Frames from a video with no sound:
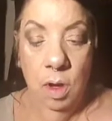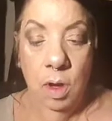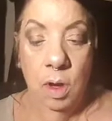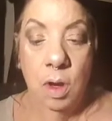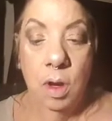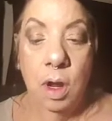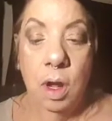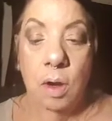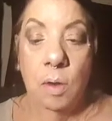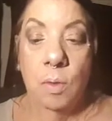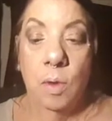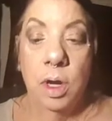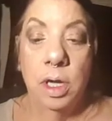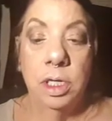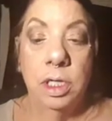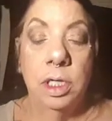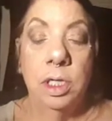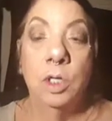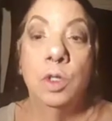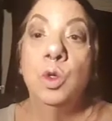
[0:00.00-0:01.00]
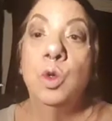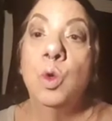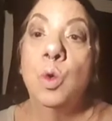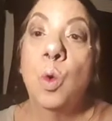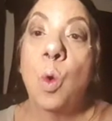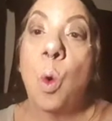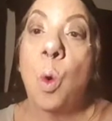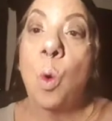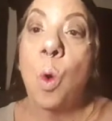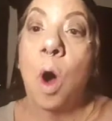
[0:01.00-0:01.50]
not wanting to
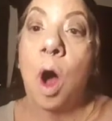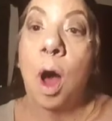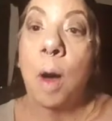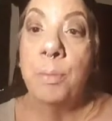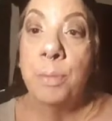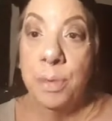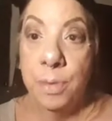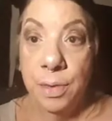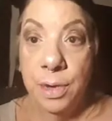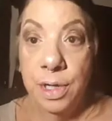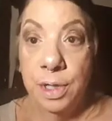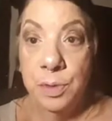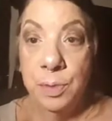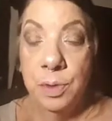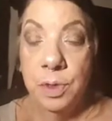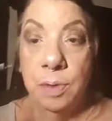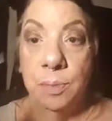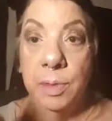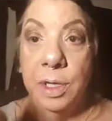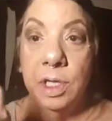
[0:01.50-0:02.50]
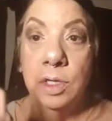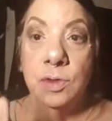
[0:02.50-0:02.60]
cooperate with me.